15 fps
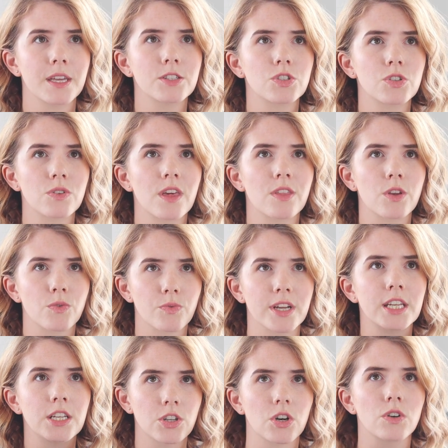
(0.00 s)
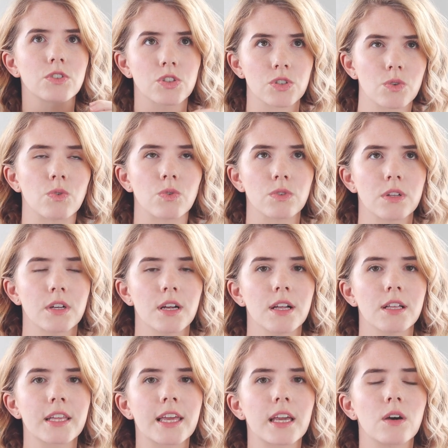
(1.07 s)
is so that they're ready to go to school.
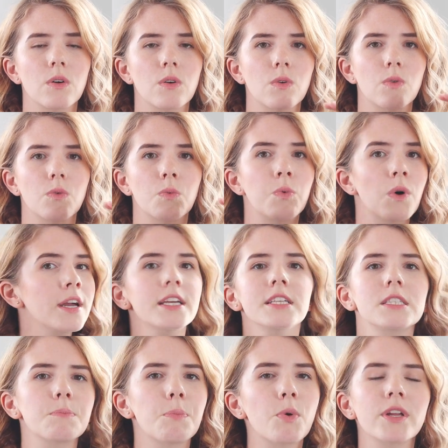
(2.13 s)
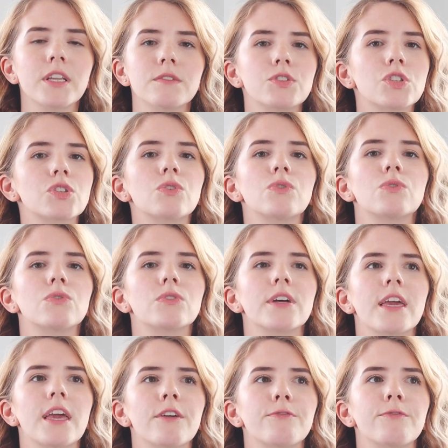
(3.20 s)
Like, what is the point of
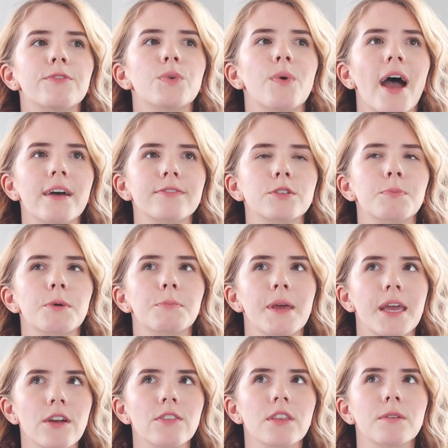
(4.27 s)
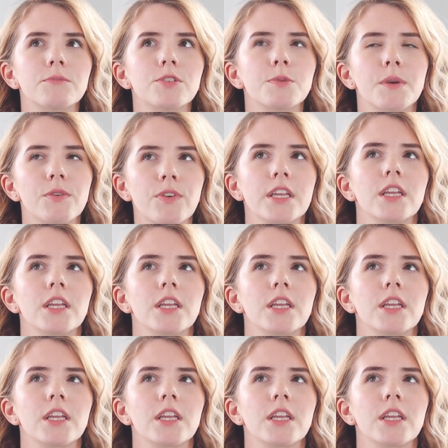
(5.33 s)
school if you have to prepare them to be